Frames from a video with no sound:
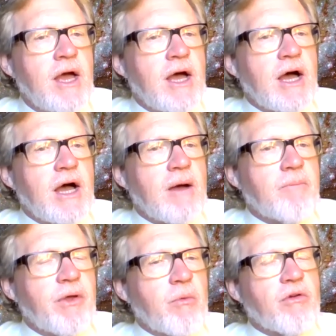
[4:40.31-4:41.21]
Uh,
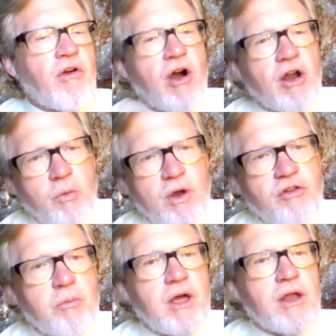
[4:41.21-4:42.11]
there was art
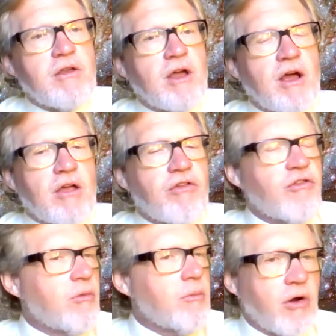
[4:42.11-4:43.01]
enrichment. Uh,
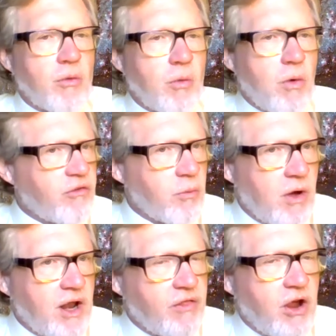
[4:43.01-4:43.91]
Sternberg wasn't
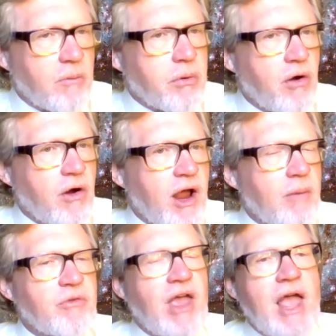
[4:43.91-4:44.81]
running their
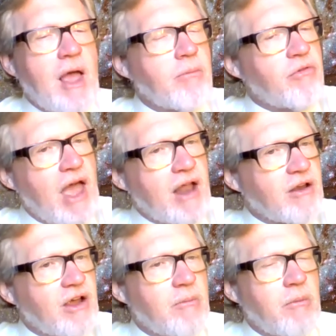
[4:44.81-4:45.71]
programs. KAMS
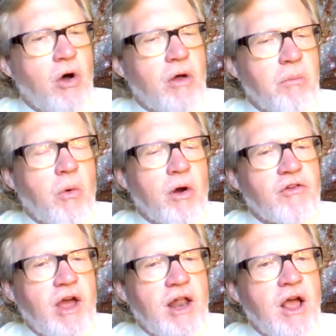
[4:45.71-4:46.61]
hadn't come on
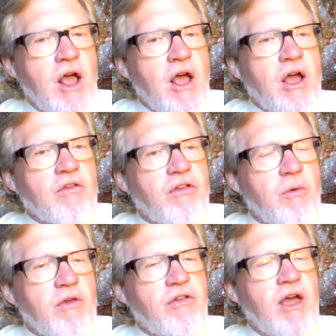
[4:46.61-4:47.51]
board yet. And
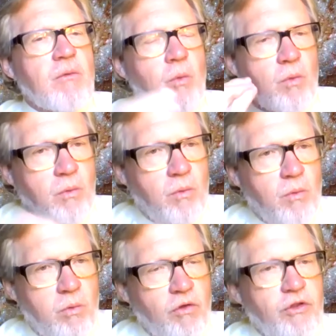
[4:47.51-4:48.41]
so he said,
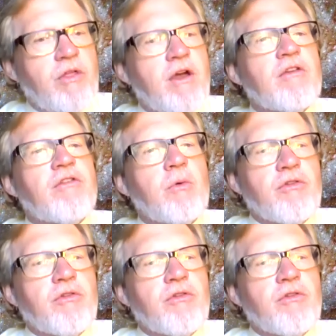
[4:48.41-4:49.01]
We'll do this.